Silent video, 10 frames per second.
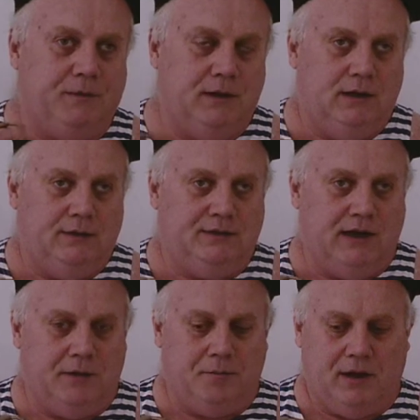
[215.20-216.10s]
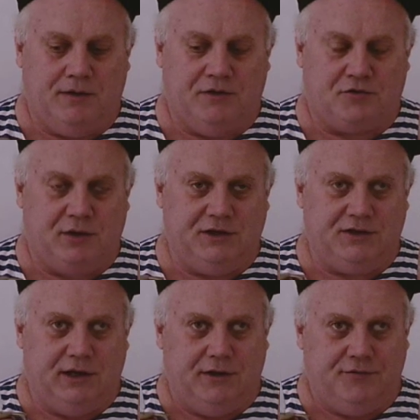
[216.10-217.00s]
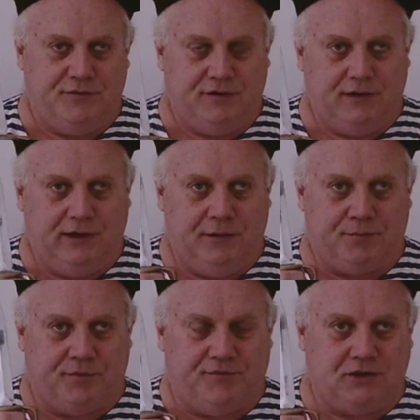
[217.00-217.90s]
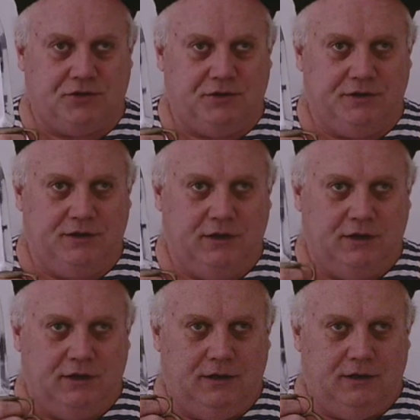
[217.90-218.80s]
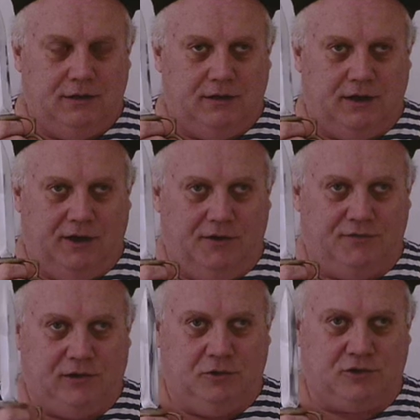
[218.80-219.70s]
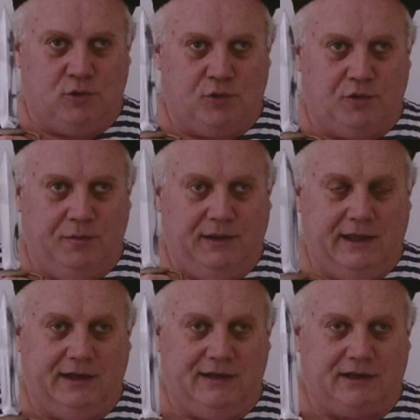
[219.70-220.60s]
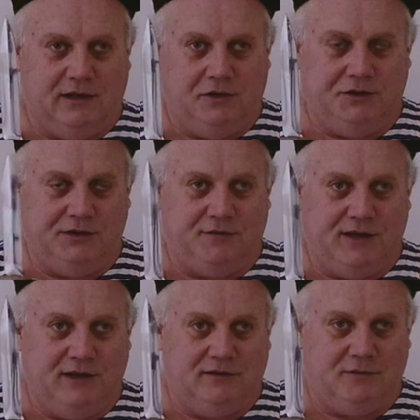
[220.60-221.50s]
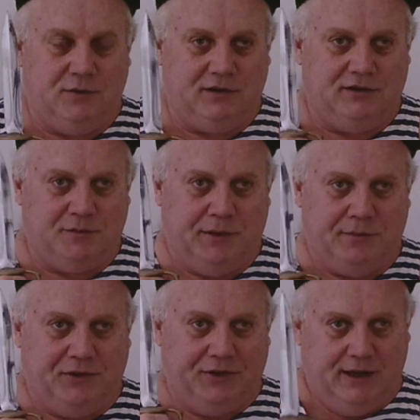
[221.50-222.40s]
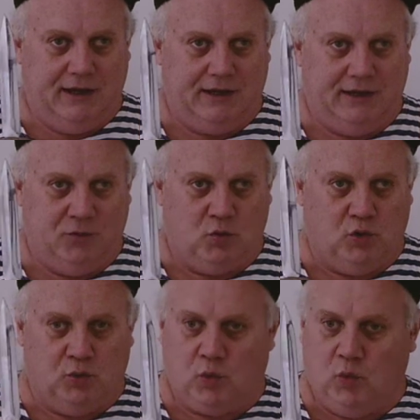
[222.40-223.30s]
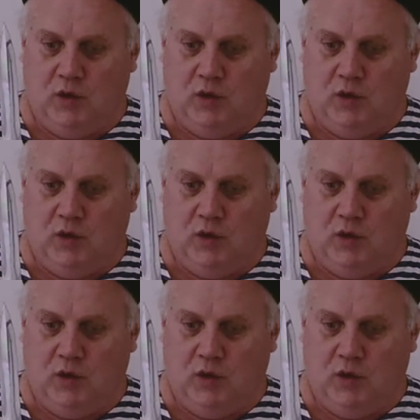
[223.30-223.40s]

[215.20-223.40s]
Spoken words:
standby, the trench knife, the perfection of close quarter melee technologies of tens of millions of people dying in World War I.